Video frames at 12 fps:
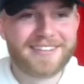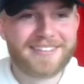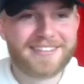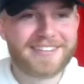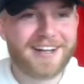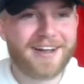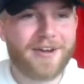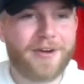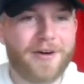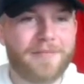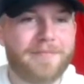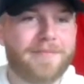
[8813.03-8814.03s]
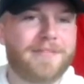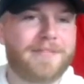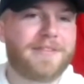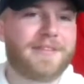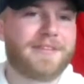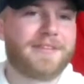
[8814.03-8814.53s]
He does get
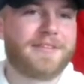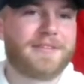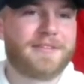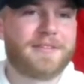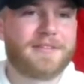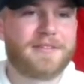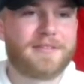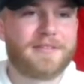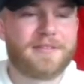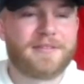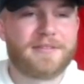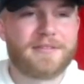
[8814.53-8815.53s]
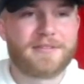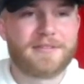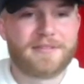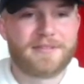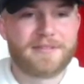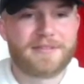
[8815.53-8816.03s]
strikeouts, though. Whether or
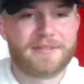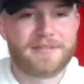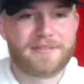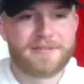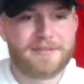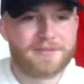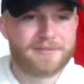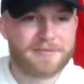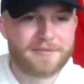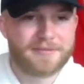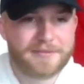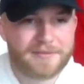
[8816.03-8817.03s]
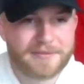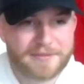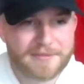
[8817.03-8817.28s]
not he's like I...